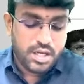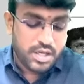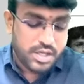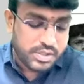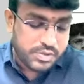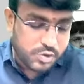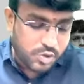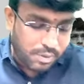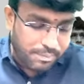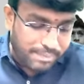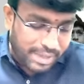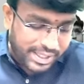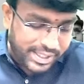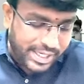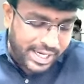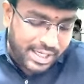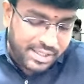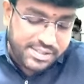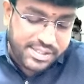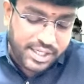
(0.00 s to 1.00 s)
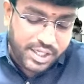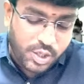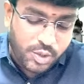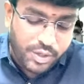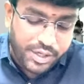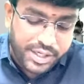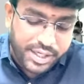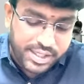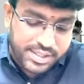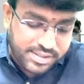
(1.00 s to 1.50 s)
So money and
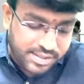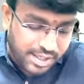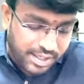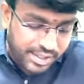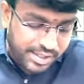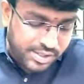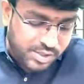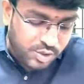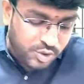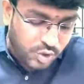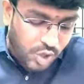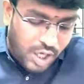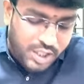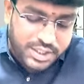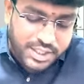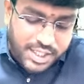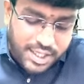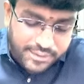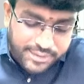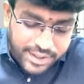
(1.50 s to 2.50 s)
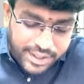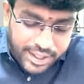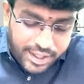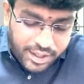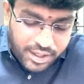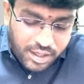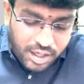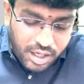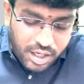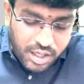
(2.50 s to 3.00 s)
securities is not covered
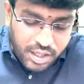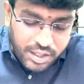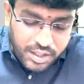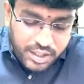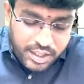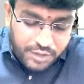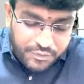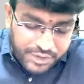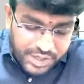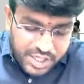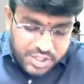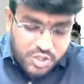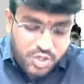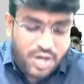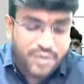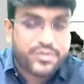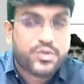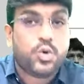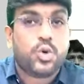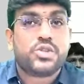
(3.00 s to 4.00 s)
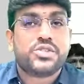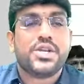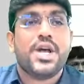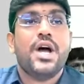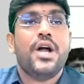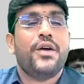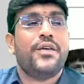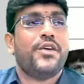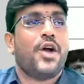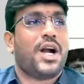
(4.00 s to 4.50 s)
in definition of goods,
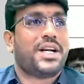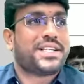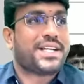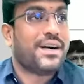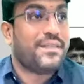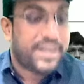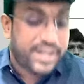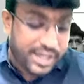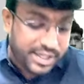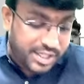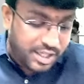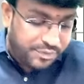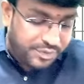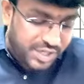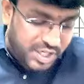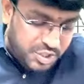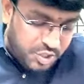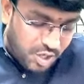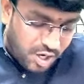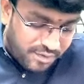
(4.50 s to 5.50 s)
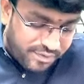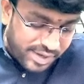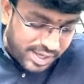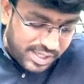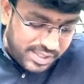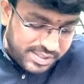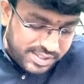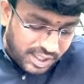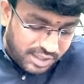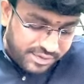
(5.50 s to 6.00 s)
not covered in definition of
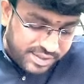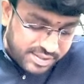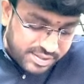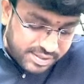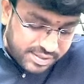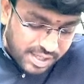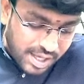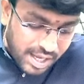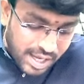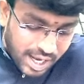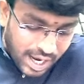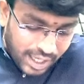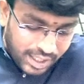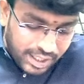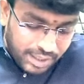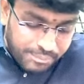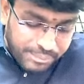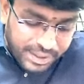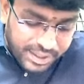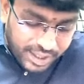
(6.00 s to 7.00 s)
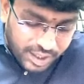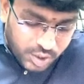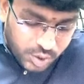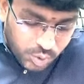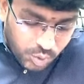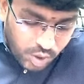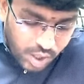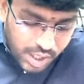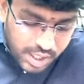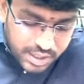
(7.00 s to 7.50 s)
service. And let me tell
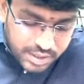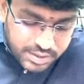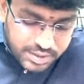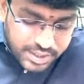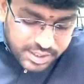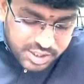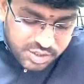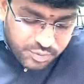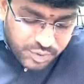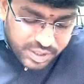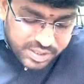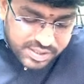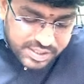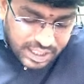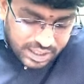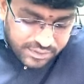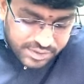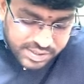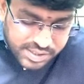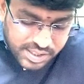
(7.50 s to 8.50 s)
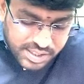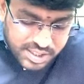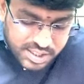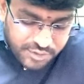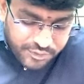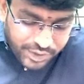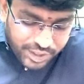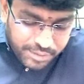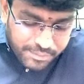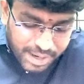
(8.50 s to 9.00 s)
you, this word service is
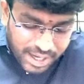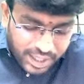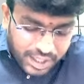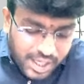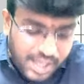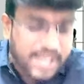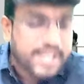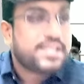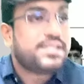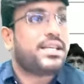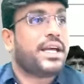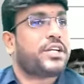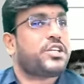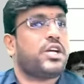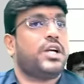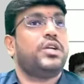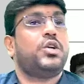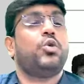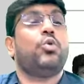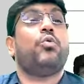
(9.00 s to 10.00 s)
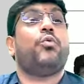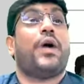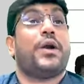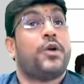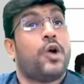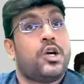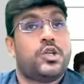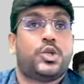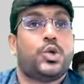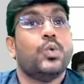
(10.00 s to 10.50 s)
defined by section 2,
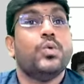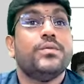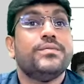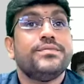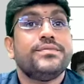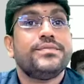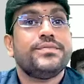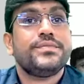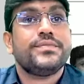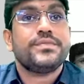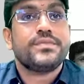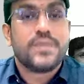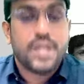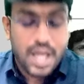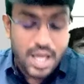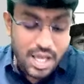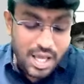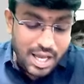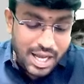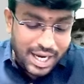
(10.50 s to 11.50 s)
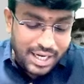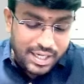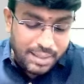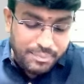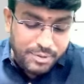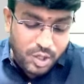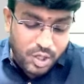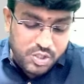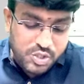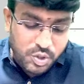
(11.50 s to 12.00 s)
102. And let me
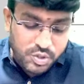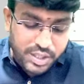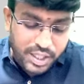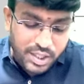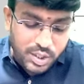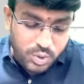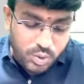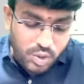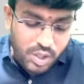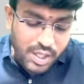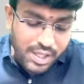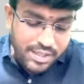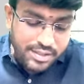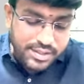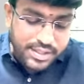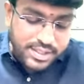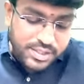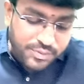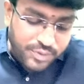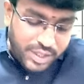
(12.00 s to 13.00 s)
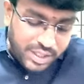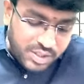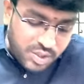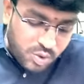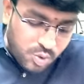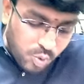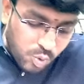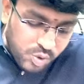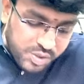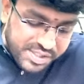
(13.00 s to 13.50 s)
also tell you, this word
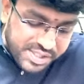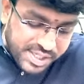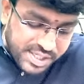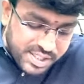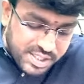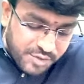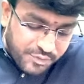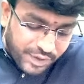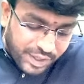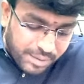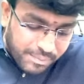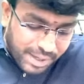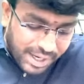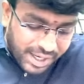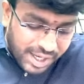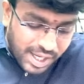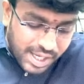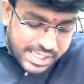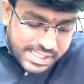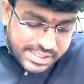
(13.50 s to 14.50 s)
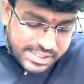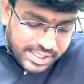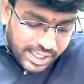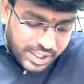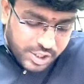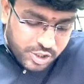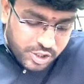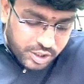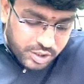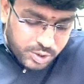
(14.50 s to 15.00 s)
goods is defined by
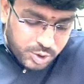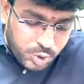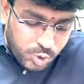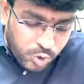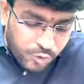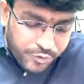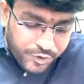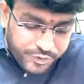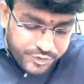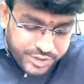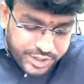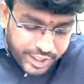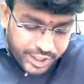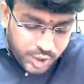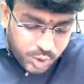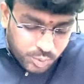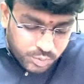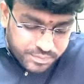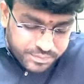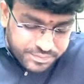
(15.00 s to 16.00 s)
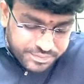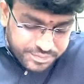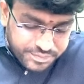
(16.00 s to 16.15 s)
section 252.